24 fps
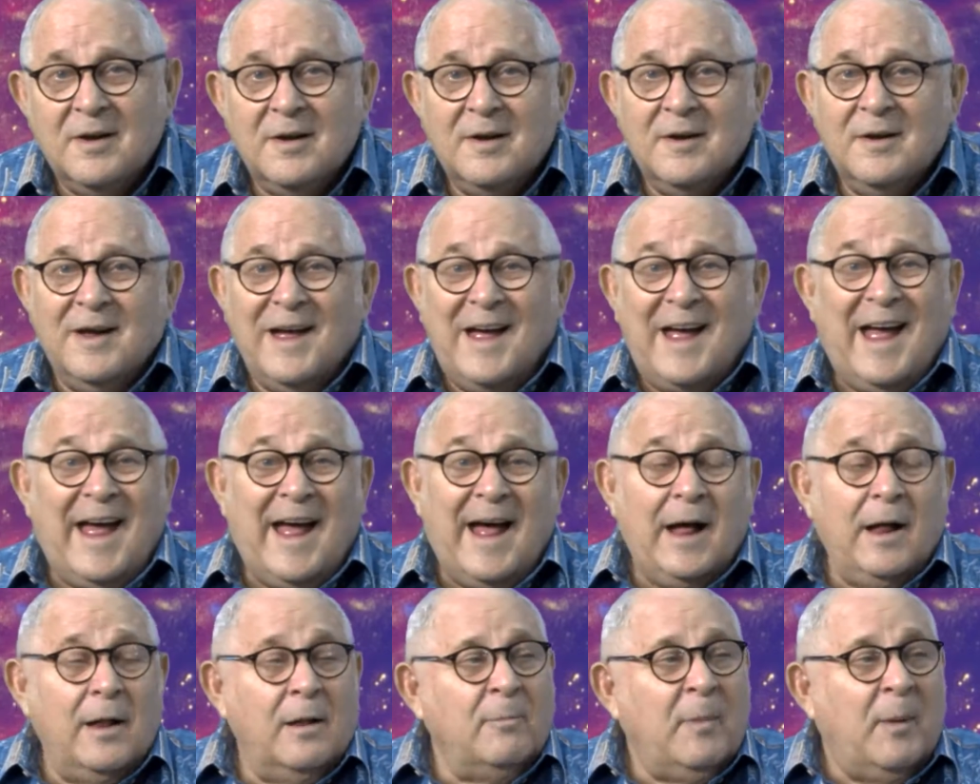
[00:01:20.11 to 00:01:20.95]

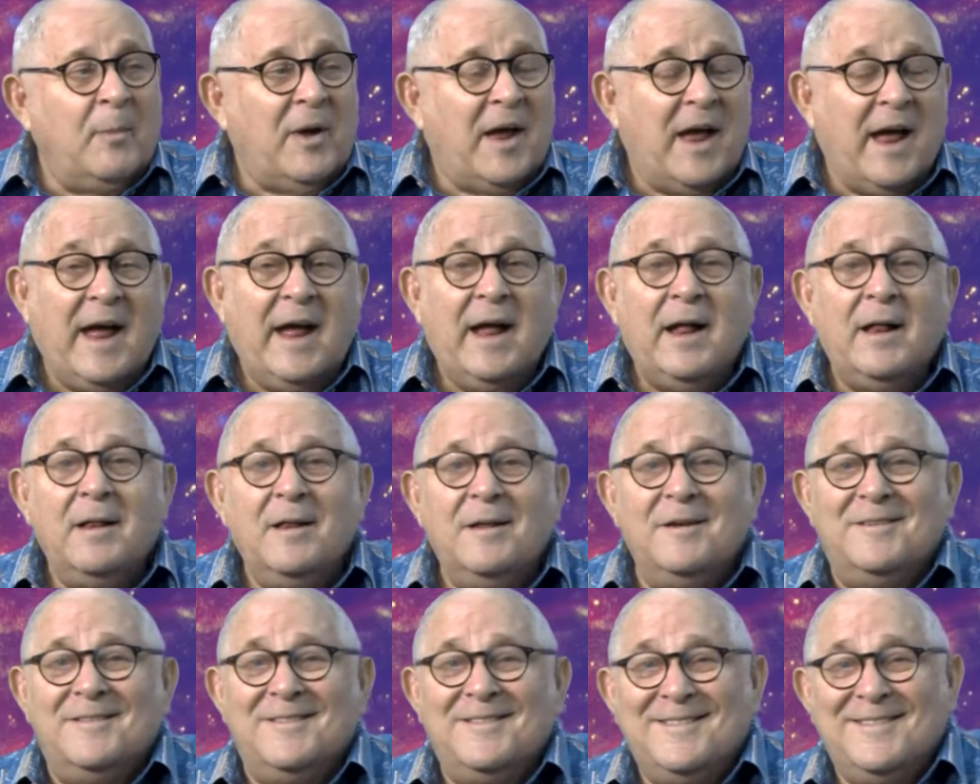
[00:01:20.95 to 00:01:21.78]
Hal, remember
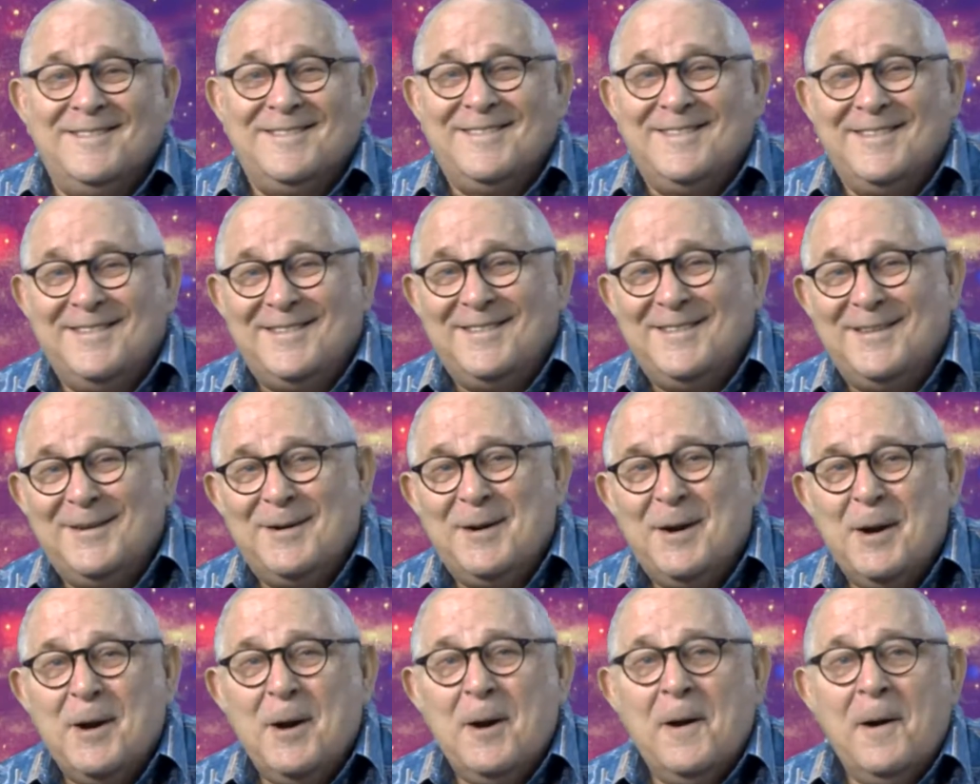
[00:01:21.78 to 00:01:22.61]
Hal?
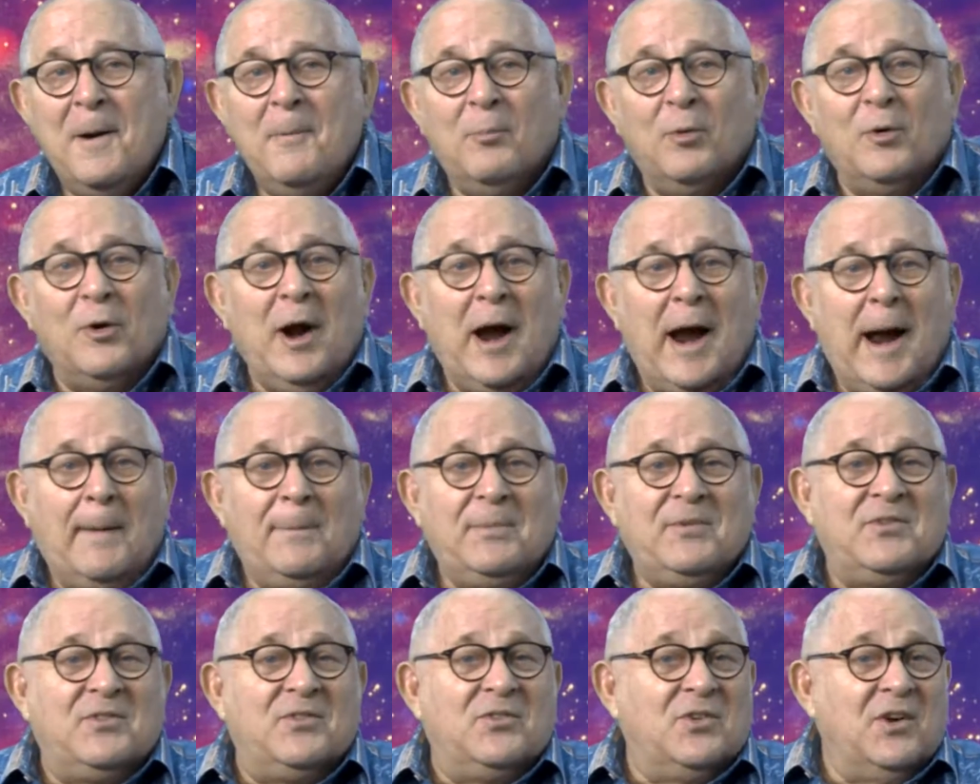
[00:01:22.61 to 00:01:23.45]

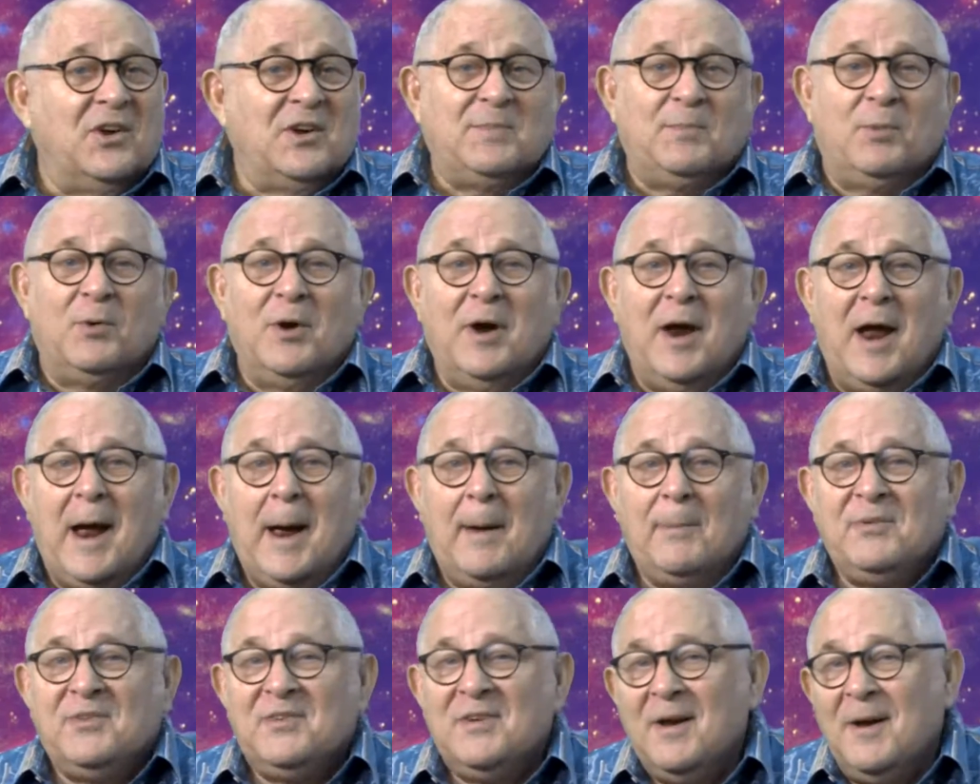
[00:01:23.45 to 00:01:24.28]
Perhaps, just
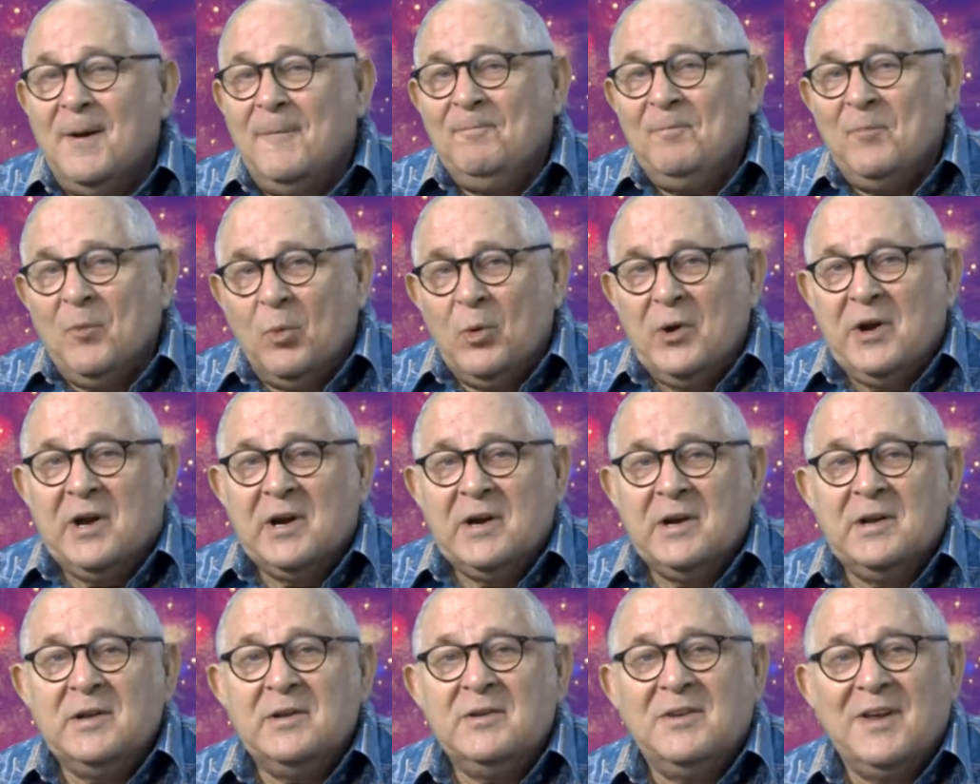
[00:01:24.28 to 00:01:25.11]
perhaps, we
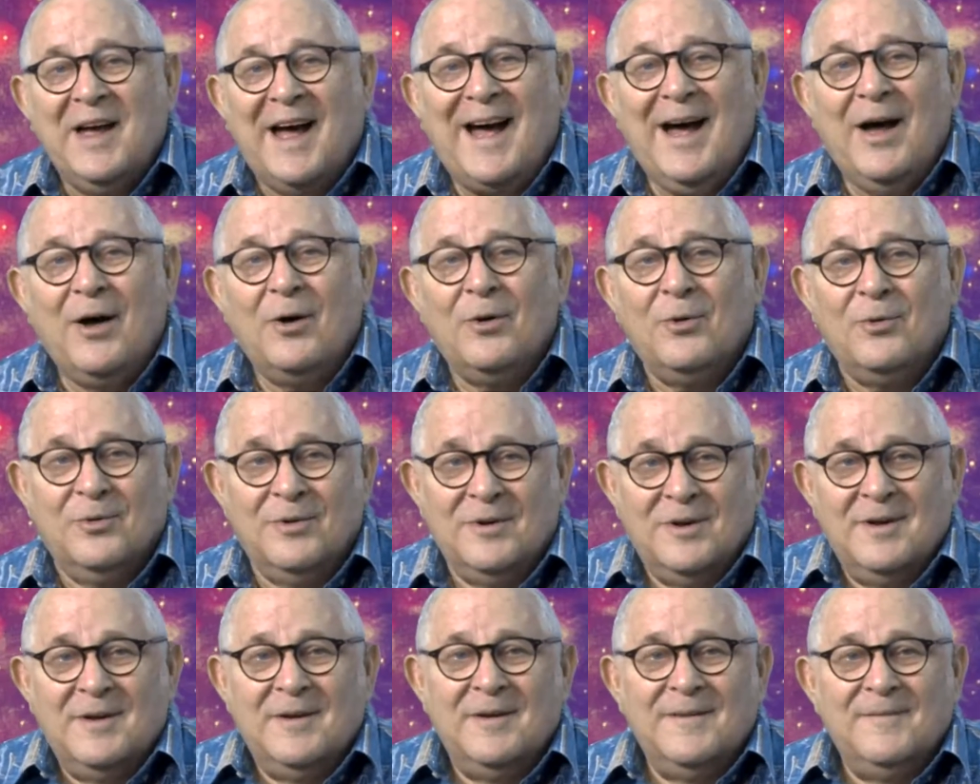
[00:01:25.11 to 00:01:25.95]
can
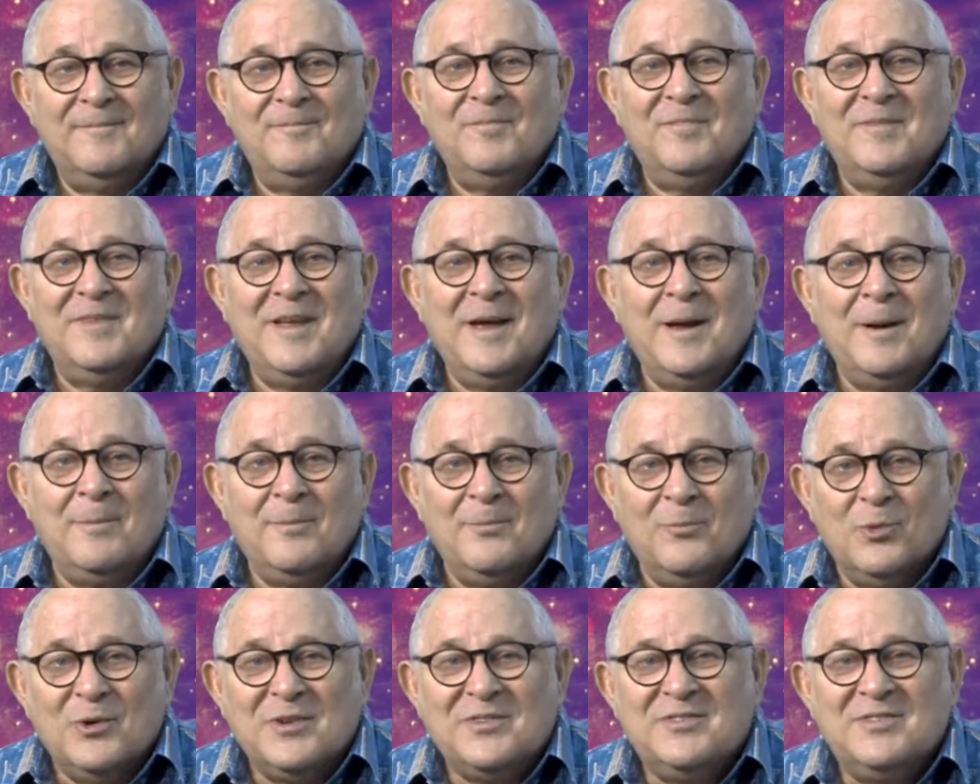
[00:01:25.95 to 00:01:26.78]
endow
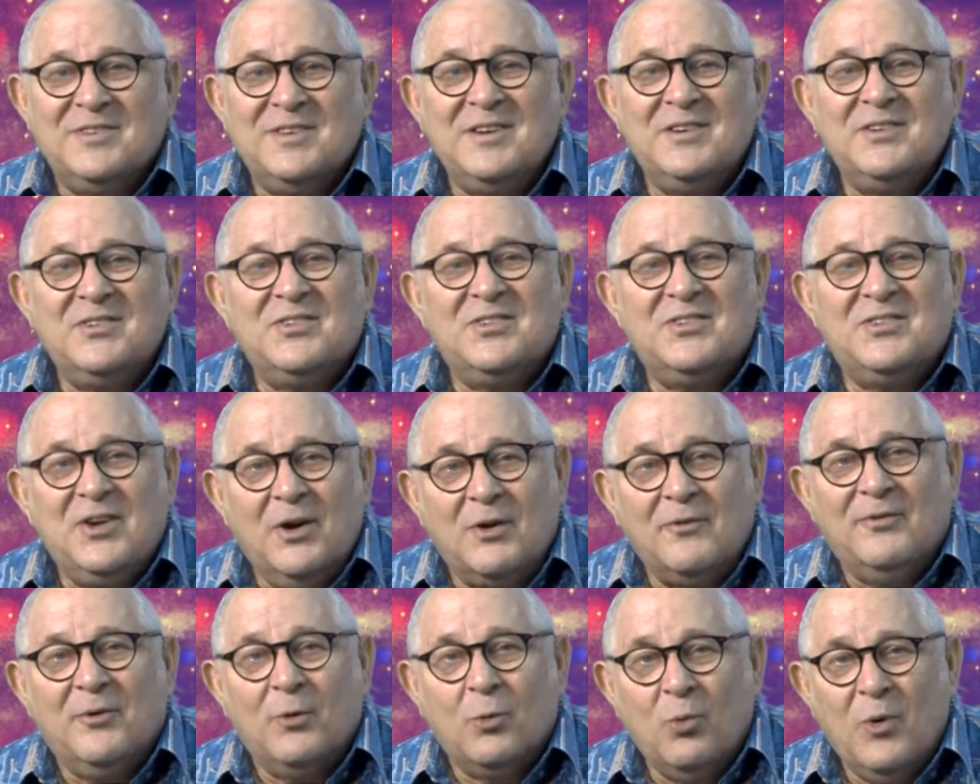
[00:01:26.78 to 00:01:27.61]
them with the
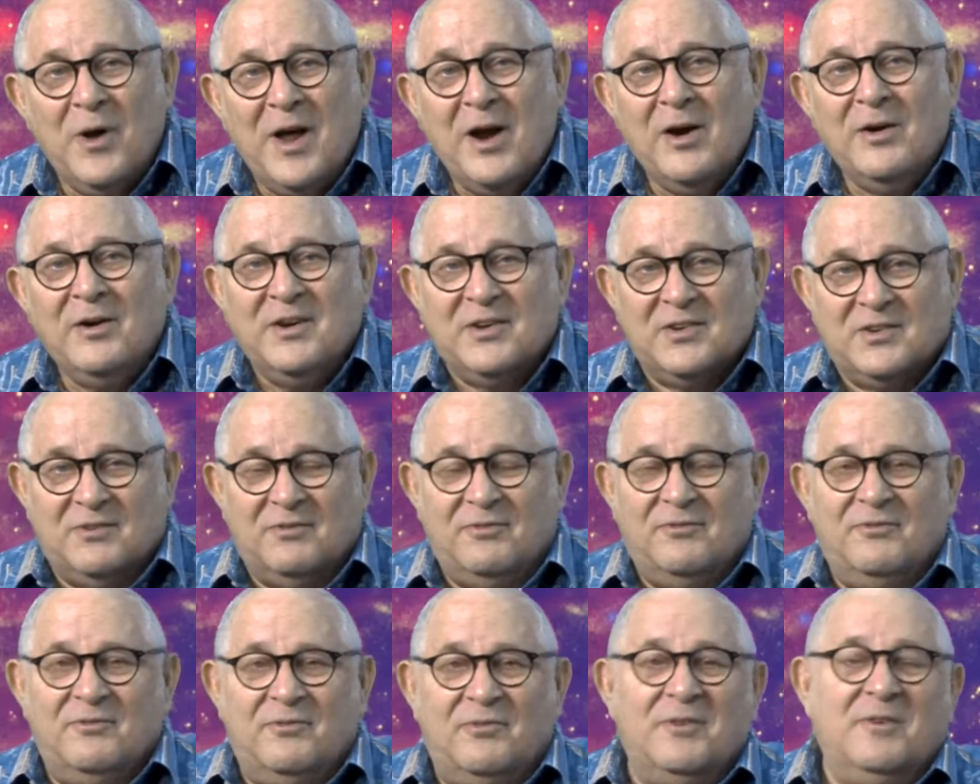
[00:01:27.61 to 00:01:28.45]
self-awareness,
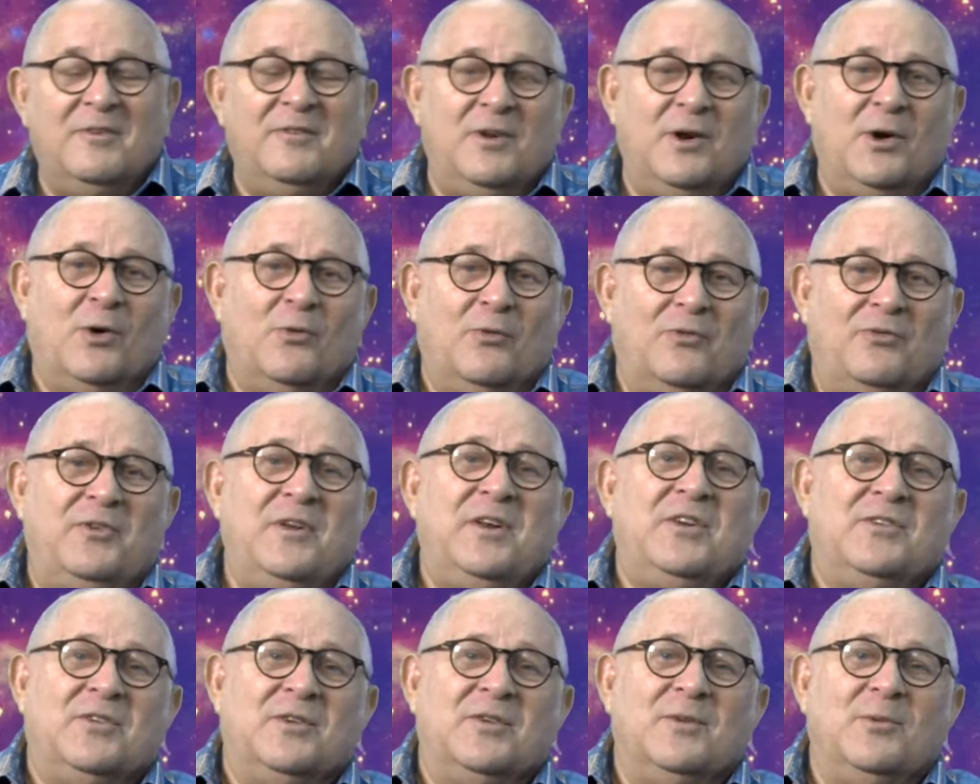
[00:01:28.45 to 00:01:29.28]

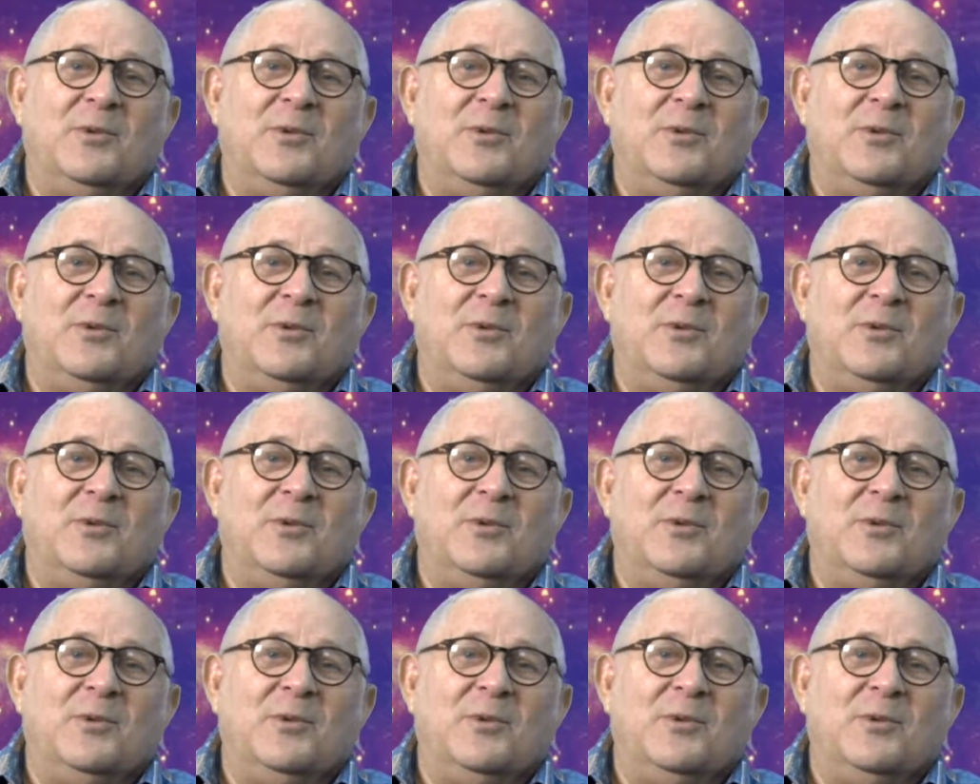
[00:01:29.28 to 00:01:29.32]
feature.